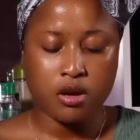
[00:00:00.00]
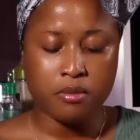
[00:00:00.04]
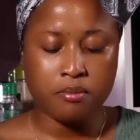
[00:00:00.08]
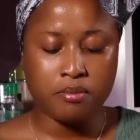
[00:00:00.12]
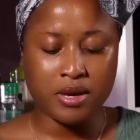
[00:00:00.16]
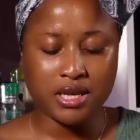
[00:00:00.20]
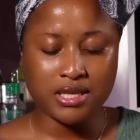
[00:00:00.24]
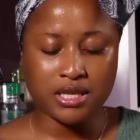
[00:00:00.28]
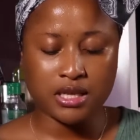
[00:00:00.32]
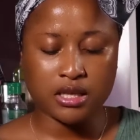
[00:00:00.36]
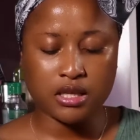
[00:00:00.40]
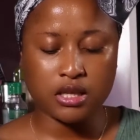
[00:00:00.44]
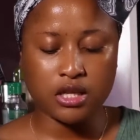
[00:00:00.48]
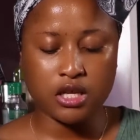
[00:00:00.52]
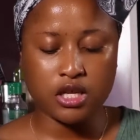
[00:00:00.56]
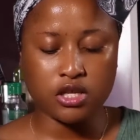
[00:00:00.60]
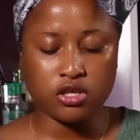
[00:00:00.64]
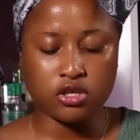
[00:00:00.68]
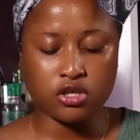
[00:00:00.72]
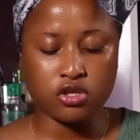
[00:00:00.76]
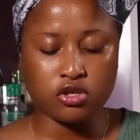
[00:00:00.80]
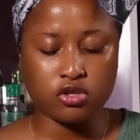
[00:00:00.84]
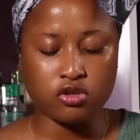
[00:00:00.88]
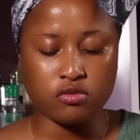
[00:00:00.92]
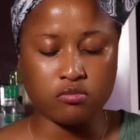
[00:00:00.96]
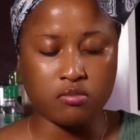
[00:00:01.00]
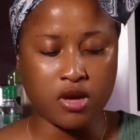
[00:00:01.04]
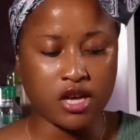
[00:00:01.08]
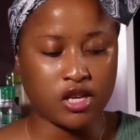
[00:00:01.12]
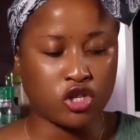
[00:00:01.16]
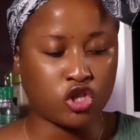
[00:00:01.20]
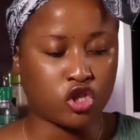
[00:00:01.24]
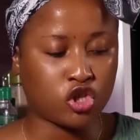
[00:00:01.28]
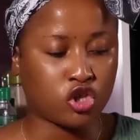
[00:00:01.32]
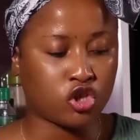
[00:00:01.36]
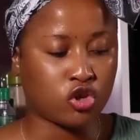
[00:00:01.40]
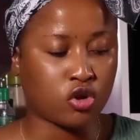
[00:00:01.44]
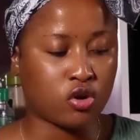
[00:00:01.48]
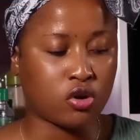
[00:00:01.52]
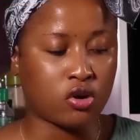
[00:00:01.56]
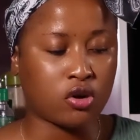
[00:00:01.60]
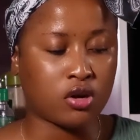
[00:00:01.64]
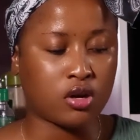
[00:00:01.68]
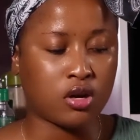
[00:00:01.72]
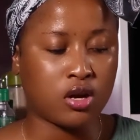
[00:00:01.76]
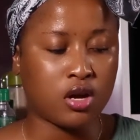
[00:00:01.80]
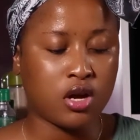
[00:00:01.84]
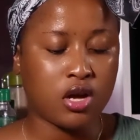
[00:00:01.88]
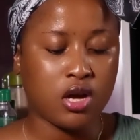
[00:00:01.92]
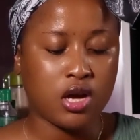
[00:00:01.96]
basically it's to make
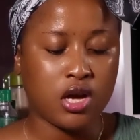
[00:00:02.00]
sure,